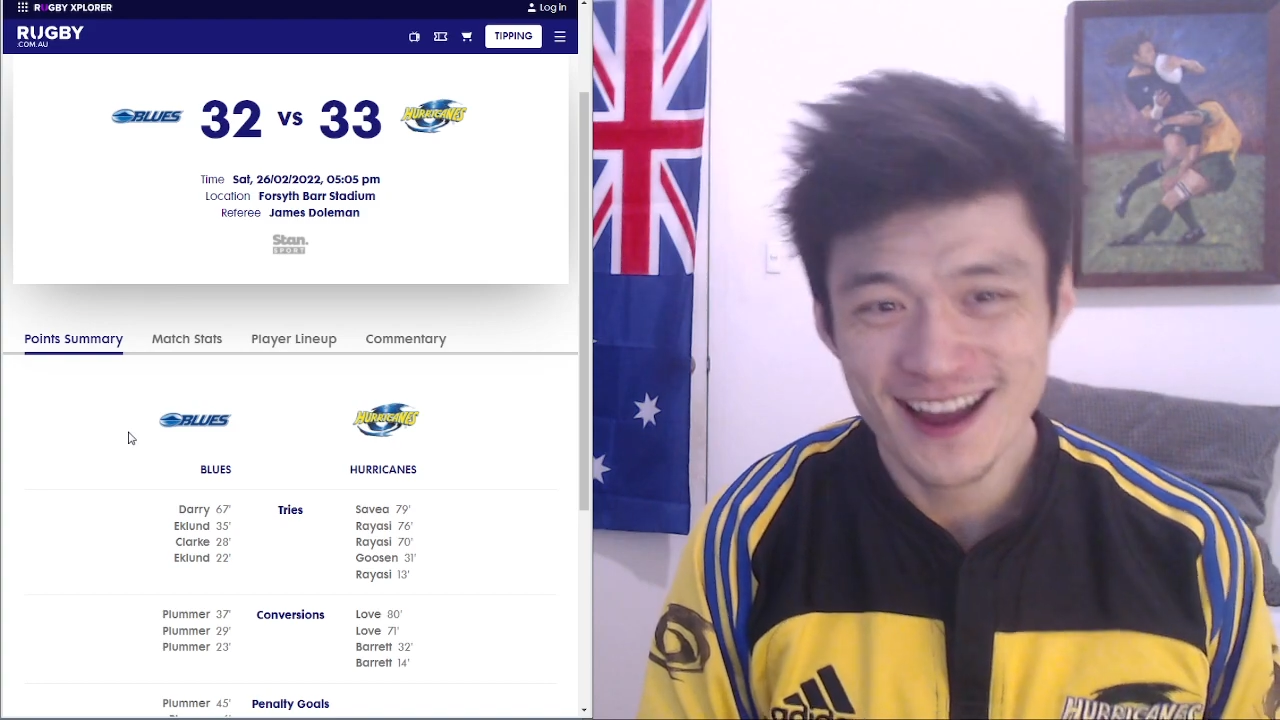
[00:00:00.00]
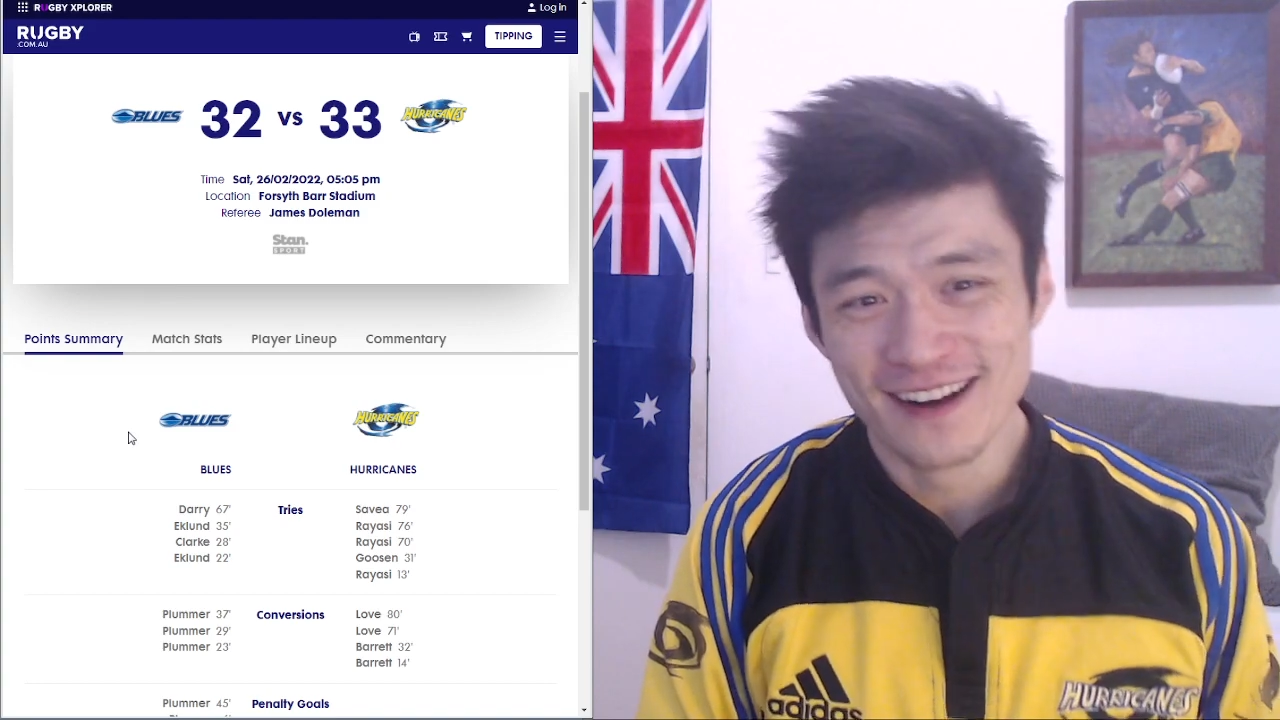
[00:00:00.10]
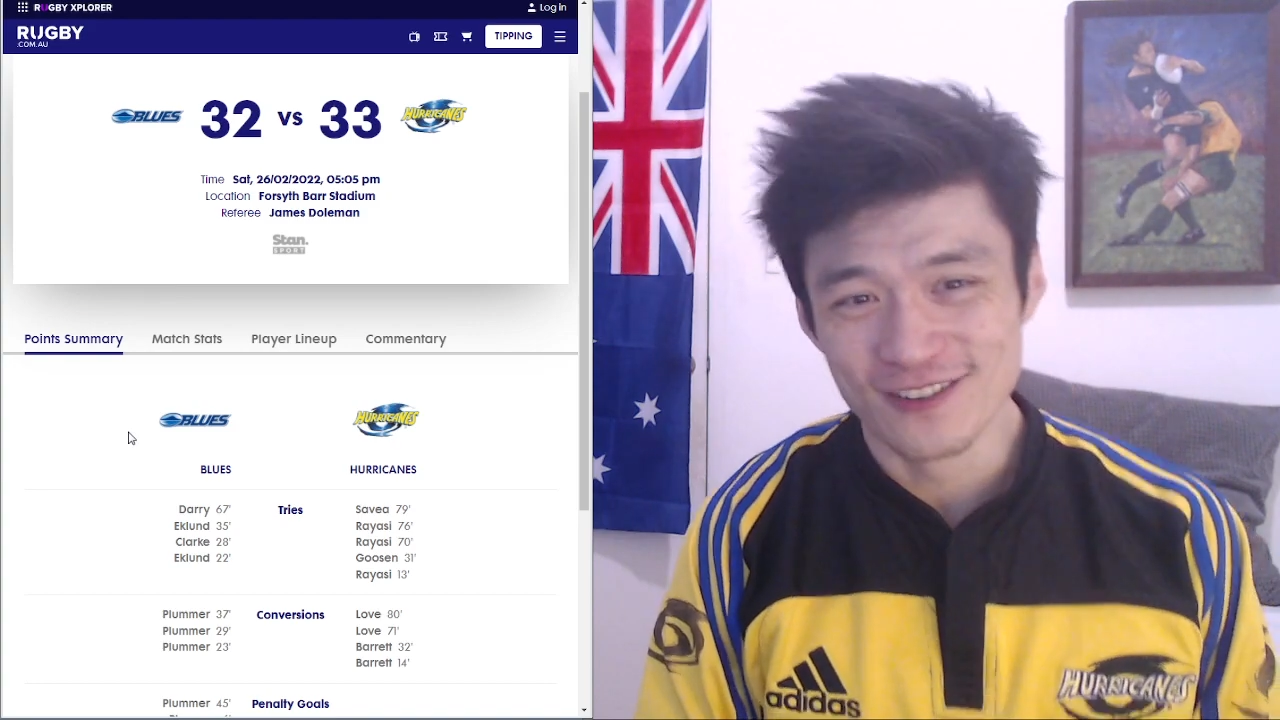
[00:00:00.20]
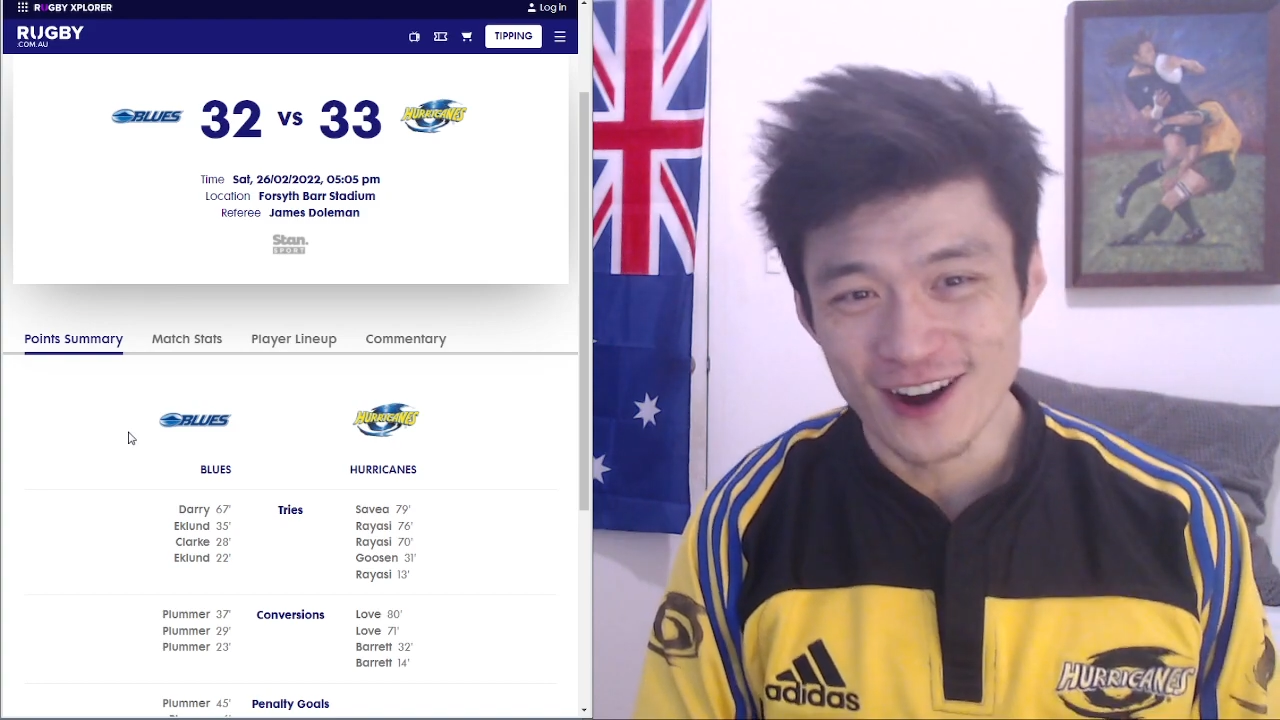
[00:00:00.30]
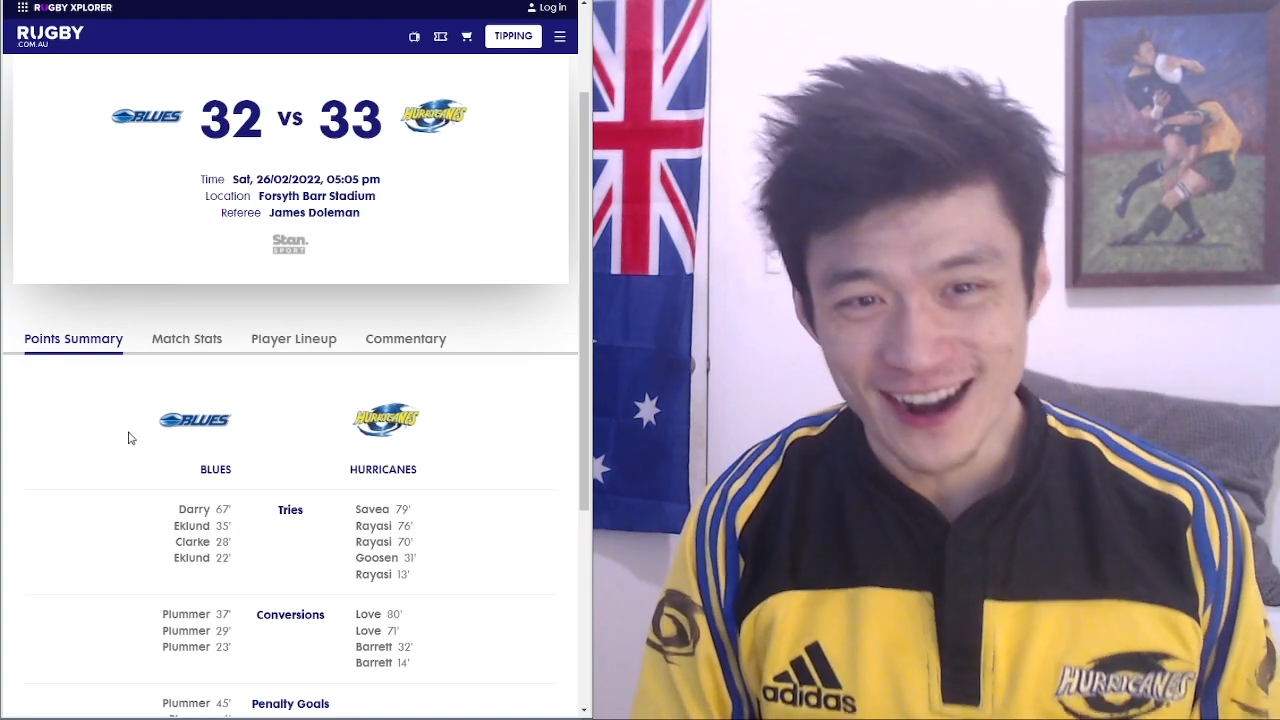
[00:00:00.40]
right